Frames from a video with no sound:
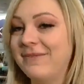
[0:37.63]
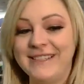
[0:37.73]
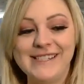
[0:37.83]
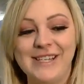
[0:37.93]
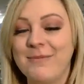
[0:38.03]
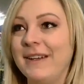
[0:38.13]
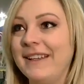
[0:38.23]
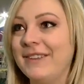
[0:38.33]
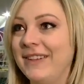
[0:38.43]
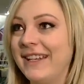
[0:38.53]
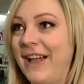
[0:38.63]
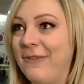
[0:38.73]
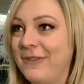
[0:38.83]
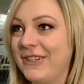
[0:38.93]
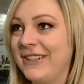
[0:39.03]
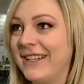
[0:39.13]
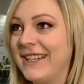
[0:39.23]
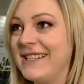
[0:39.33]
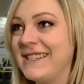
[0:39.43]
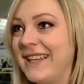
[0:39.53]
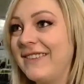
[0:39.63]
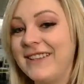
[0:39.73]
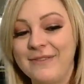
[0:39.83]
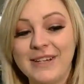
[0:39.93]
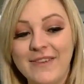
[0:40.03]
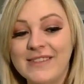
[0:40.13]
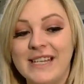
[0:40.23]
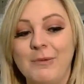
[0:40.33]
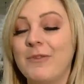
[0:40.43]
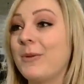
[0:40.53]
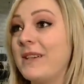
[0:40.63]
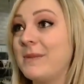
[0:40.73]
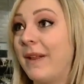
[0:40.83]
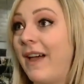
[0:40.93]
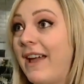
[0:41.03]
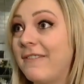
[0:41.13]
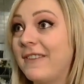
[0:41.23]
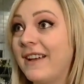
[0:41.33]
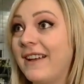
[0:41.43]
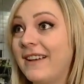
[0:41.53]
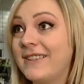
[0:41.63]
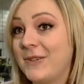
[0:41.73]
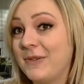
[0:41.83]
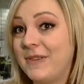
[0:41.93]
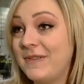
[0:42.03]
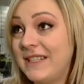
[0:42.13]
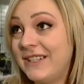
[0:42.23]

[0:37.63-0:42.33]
and please stop bringing them into California, because I'm going to have this animal for the rest of my life. It's over 50